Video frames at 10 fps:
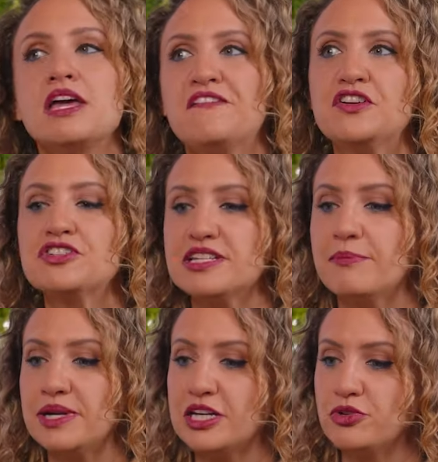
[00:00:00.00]
if you're
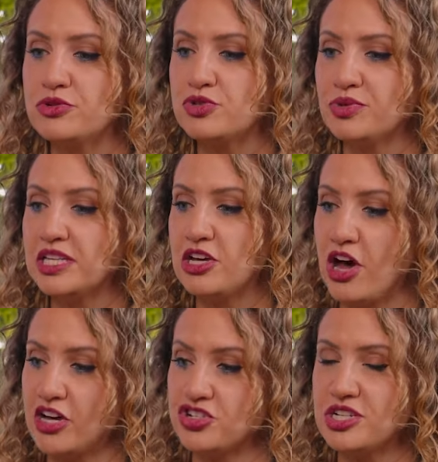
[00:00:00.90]
somebody who's really
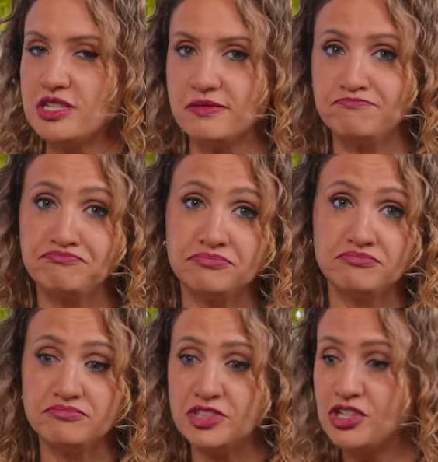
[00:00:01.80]
cautious,
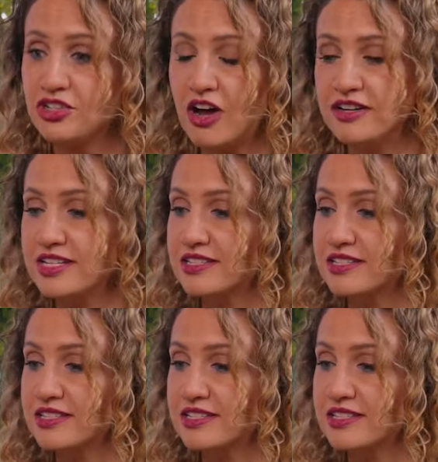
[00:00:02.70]
you're not